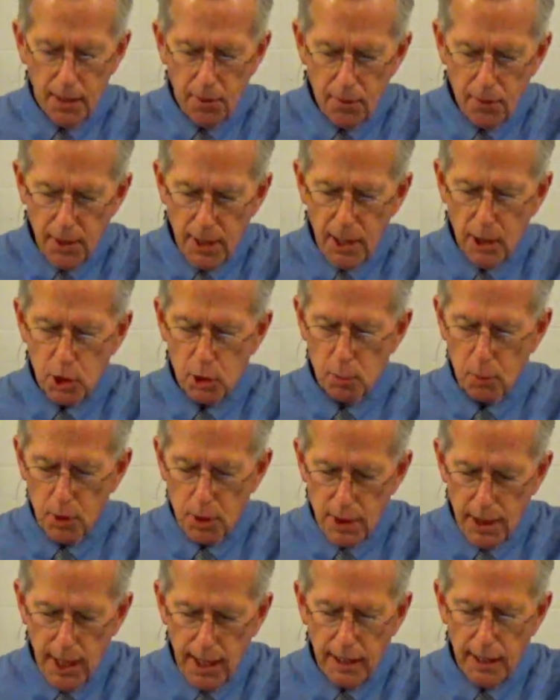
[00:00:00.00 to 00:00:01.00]
in things
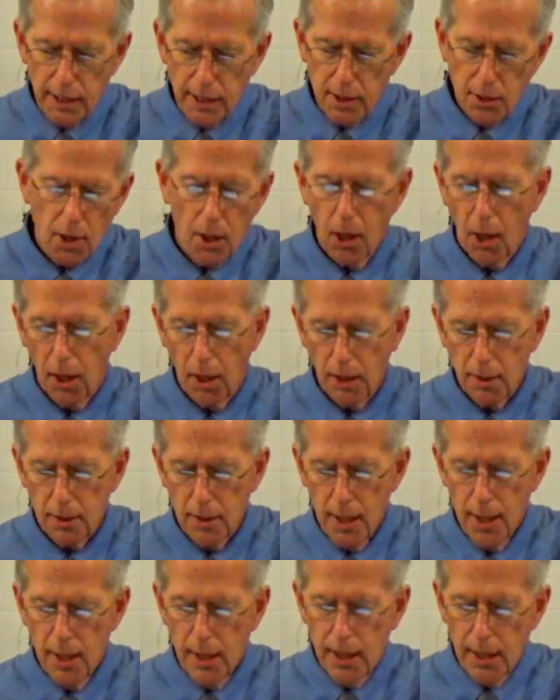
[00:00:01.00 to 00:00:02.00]
pertaining to
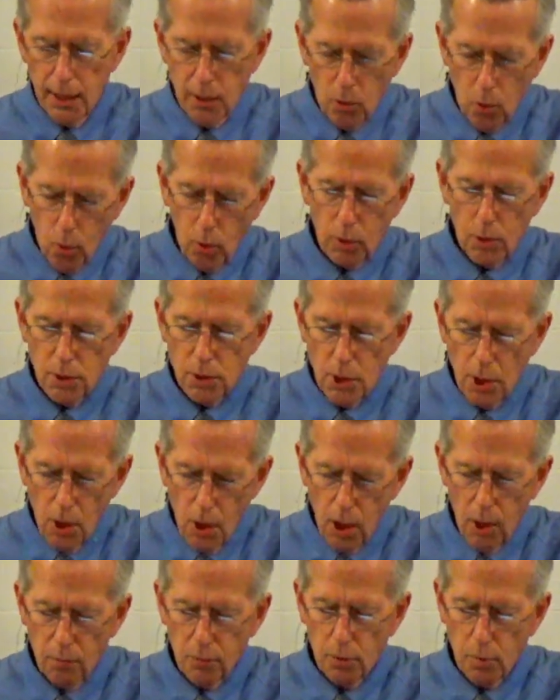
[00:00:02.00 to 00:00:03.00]
God in order
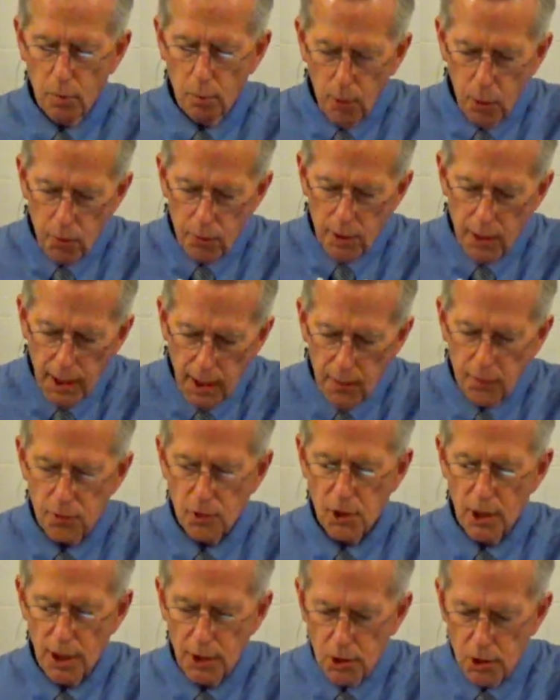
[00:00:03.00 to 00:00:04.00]
to offer both
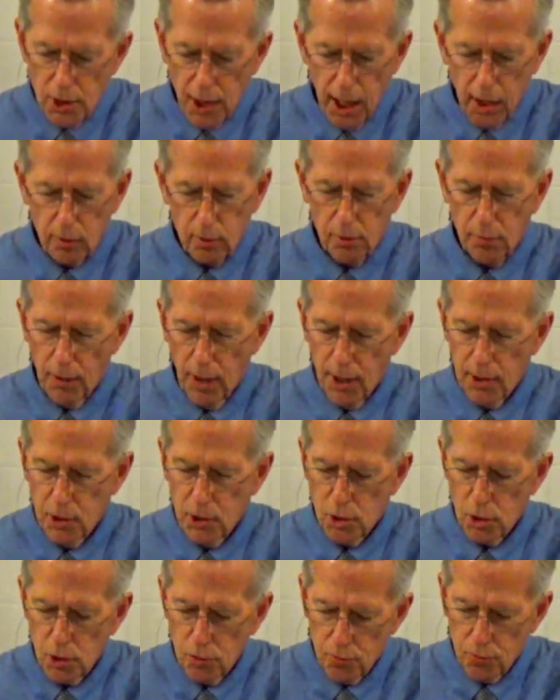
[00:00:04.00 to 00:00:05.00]
gifts and
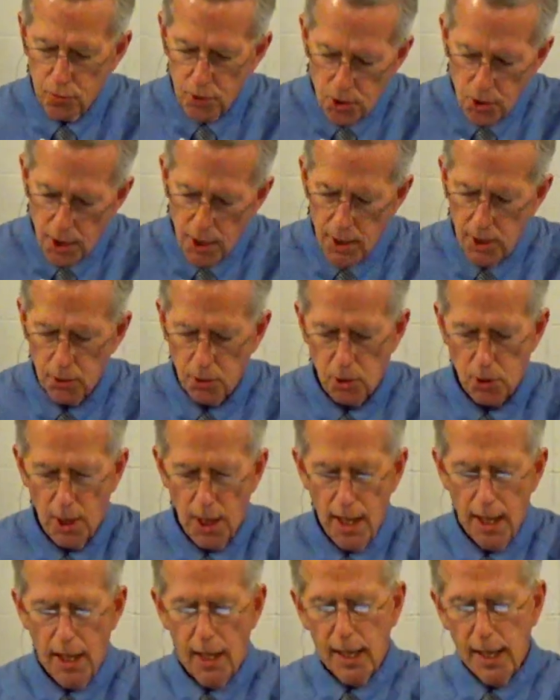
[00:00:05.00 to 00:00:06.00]
sacrifices for
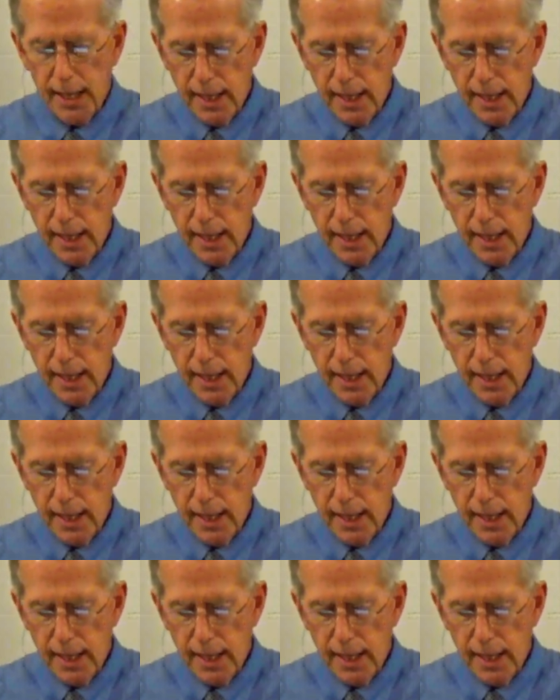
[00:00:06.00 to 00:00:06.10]
sins.